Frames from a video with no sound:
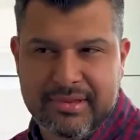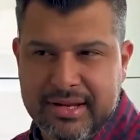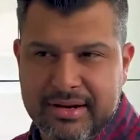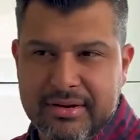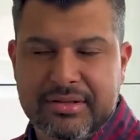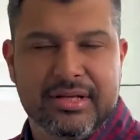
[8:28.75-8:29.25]

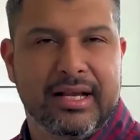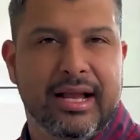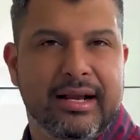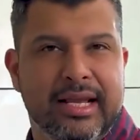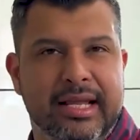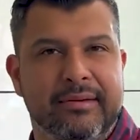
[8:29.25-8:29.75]
it, you know, to
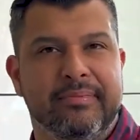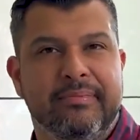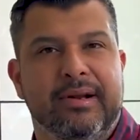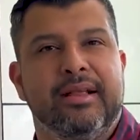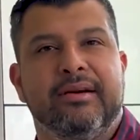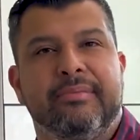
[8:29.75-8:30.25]
kind of keep
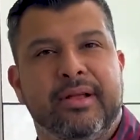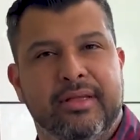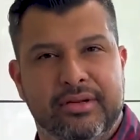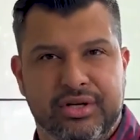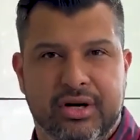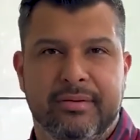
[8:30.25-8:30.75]
a little bit of
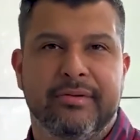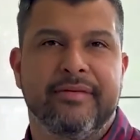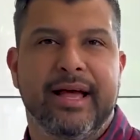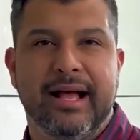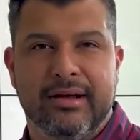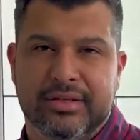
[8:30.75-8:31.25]
the charm of
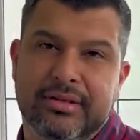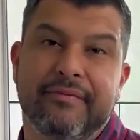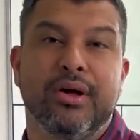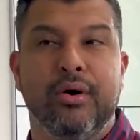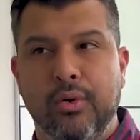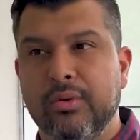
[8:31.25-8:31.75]
the house, of
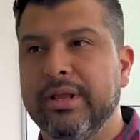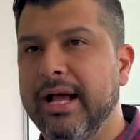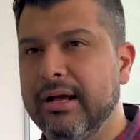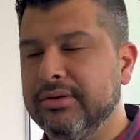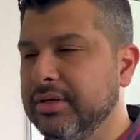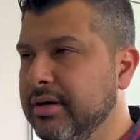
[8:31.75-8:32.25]
the old
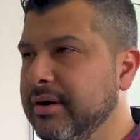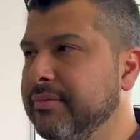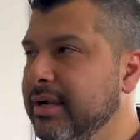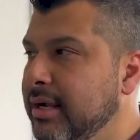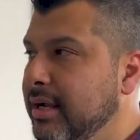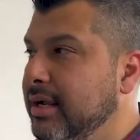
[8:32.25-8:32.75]
house, you know.
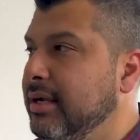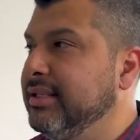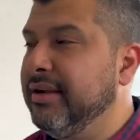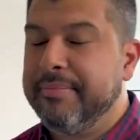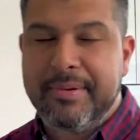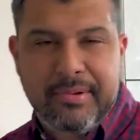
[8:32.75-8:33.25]

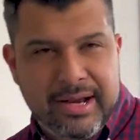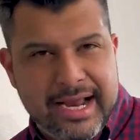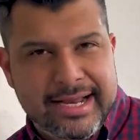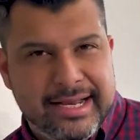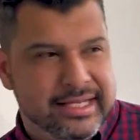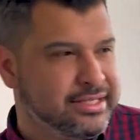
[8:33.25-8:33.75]
Some people
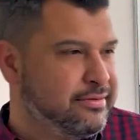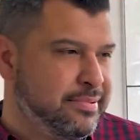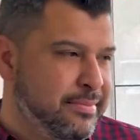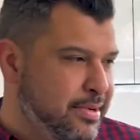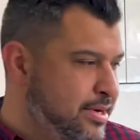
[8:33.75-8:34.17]
like it, some people